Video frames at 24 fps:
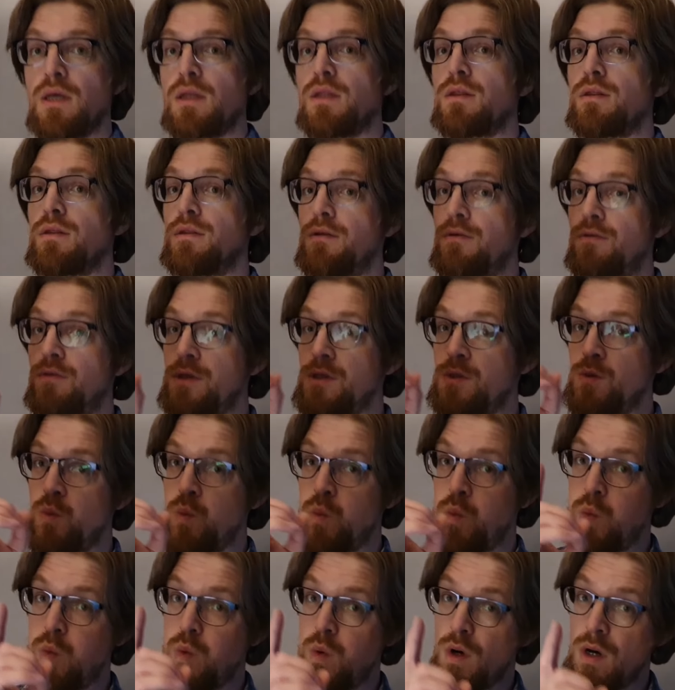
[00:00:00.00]
There is
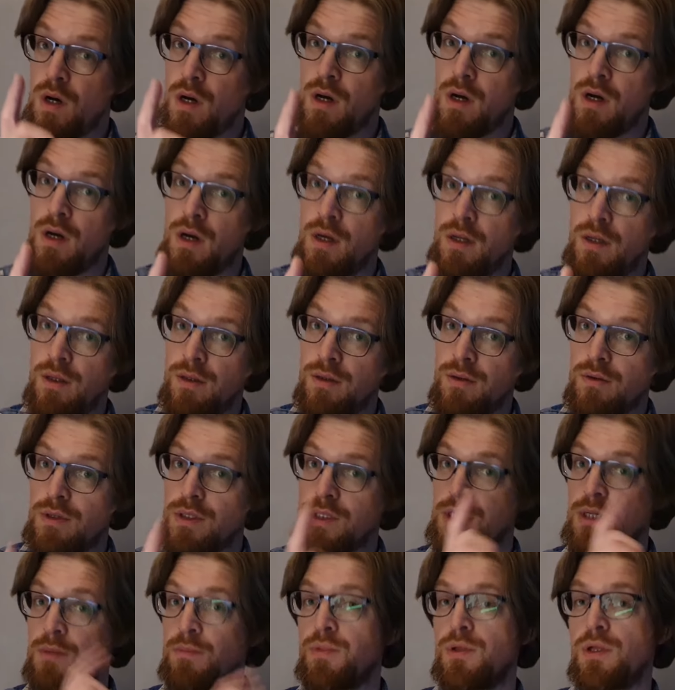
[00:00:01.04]
one other
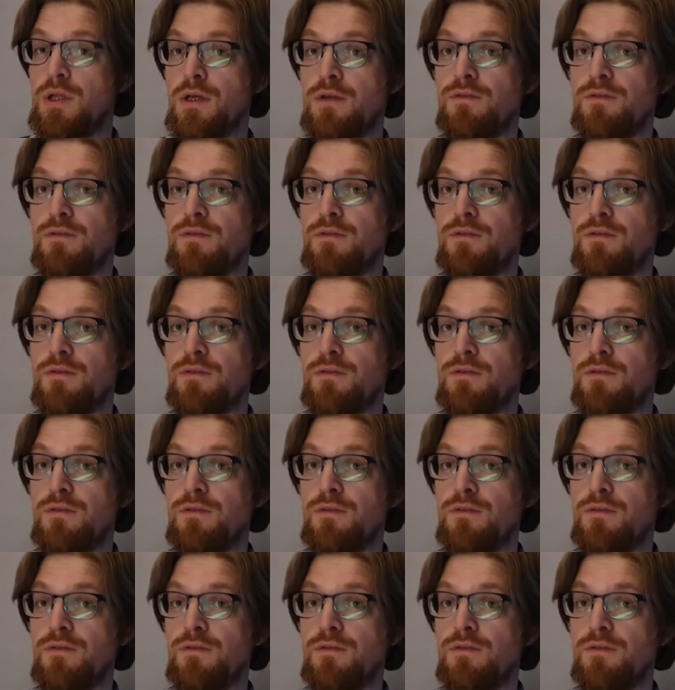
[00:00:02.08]
example I